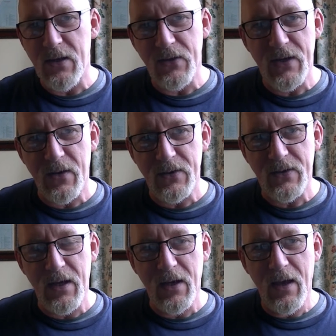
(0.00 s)
you
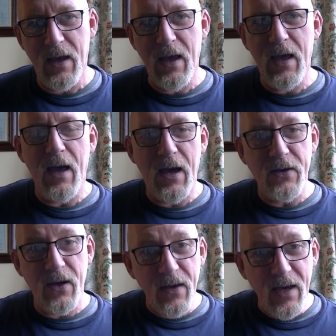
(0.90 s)
seriously." And
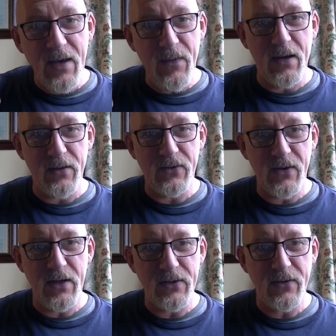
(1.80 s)
her email
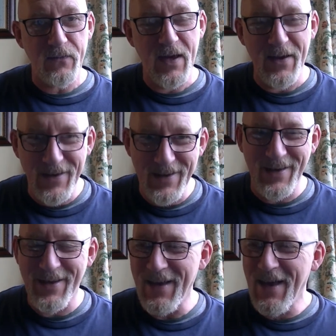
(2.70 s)
address,
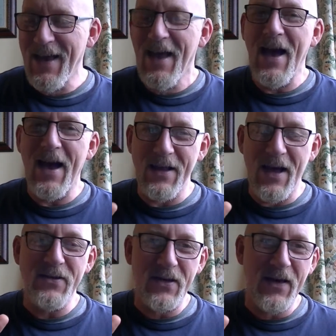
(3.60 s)

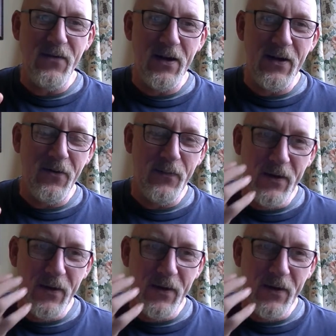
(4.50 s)
and to give you a little bit